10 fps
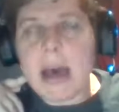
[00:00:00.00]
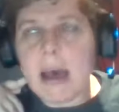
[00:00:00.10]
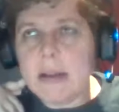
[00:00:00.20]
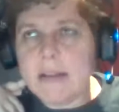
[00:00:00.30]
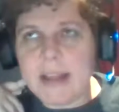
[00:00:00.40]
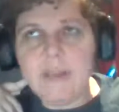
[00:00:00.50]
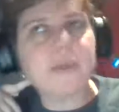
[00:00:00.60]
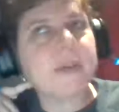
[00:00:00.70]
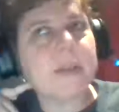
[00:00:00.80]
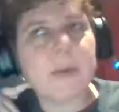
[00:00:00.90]

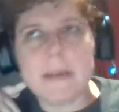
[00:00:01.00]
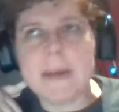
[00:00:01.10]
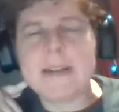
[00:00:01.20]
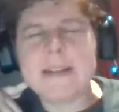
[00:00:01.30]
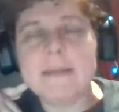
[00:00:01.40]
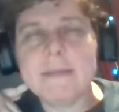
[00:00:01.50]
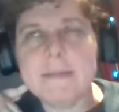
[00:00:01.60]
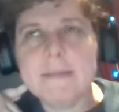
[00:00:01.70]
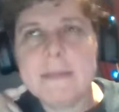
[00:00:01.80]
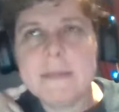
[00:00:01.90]
dangerous equipment,
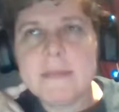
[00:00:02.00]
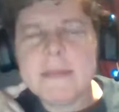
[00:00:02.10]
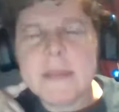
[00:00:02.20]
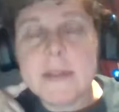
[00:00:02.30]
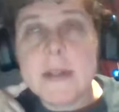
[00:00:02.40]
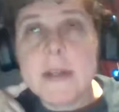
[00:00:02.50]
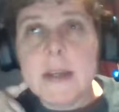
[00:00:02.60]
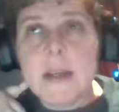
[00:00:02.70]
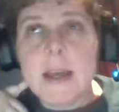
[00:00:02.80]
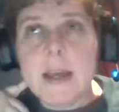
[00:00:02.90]

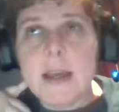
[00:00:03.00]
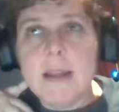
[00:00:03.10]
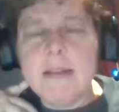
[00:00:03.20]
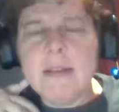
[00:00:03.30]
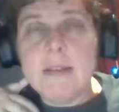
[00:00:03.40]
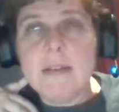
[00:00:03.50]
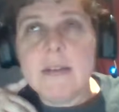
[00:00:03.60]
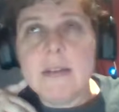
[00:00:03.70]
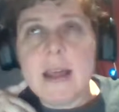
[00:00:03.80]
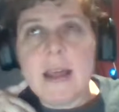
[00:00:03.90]
and
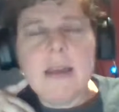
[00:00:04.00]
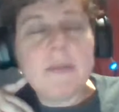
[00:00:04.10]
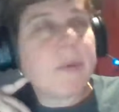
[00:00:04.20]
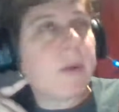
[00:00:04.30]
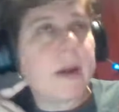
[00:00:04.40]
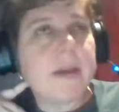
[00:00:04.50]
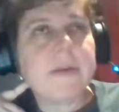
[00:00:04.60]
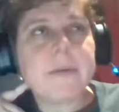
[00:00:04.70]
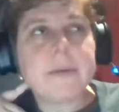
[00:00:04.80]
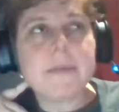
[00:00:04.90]
they
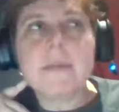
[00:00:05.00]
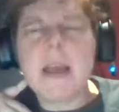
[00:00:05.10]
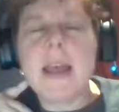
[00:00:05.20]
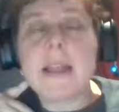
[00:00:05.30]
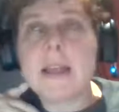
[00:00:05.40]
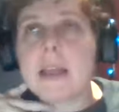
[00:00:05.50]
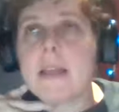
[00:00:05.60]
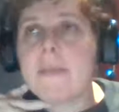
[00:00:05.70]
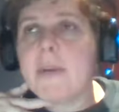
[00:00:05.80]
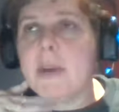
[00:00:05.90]
require. It's like it's
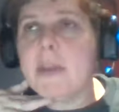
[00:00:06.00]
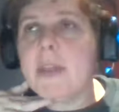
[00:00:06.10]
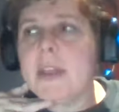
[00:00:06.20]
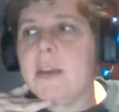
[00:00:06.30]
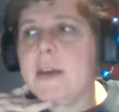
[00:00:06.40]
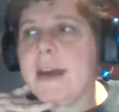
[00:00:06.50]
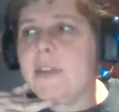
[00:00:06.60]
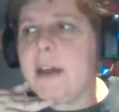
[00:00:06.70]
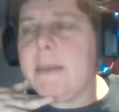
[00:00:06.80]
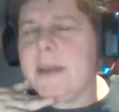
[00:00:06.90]
a very good thing that you have
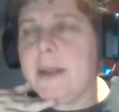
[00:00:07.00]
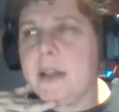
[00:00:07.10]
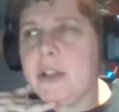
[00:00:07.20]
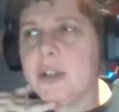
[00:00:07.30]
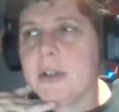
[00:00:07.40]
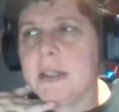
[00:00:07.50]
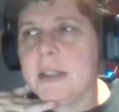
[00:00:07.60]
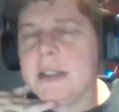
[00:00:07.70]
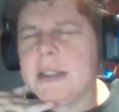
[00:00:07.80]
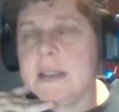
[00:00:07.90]
liability
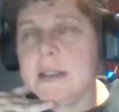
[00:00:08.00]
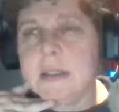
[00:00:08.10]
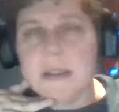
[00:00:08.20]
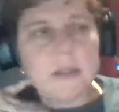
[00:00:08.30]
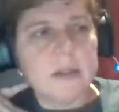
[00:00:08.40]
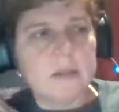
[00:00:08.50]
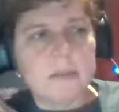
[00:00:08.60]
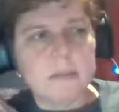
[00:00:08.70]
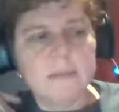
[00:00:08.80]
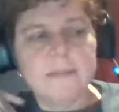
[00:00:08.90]
insurance.
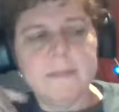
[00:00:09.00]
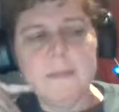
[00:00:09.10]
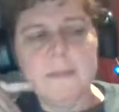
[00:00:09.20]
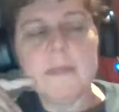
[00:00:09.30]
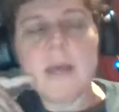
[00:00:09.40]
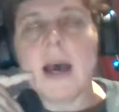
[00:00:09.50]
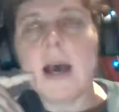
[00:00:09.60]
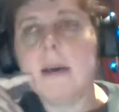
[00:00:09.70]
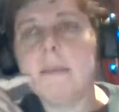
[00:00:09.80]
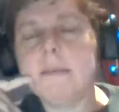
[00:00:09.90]

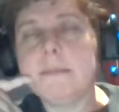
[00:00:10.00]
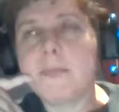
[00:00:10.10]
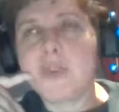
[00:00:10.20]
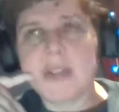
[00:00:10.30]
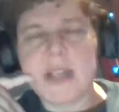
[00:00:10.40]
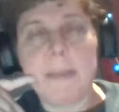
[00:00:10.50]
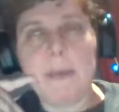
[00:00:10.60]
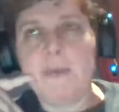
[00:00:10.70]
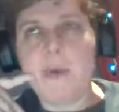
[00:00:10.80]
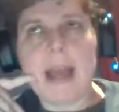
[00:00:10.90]
For example,
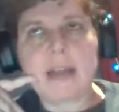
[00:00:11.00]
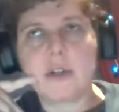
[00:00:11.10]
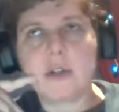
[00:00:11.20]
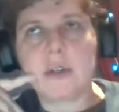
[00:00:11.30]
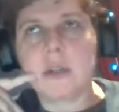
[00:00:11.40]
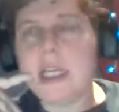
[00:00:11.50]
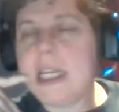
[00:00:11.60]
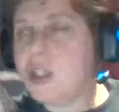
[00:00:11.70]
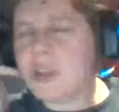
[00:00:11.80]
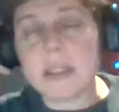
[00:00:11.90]
if your actor
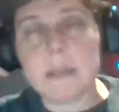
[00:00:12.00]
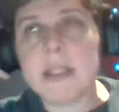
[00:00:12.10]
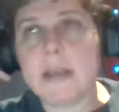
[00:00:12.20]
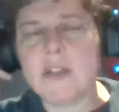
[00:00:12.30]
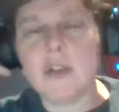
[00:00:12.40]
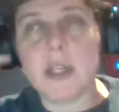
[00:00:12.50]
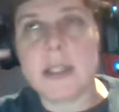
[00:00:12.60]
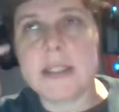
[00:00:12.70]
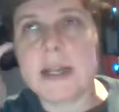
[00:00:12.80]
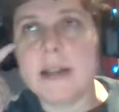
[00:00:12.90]
injures themselves during a
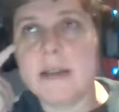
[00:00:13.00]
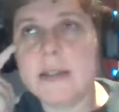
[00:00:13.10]
stunt,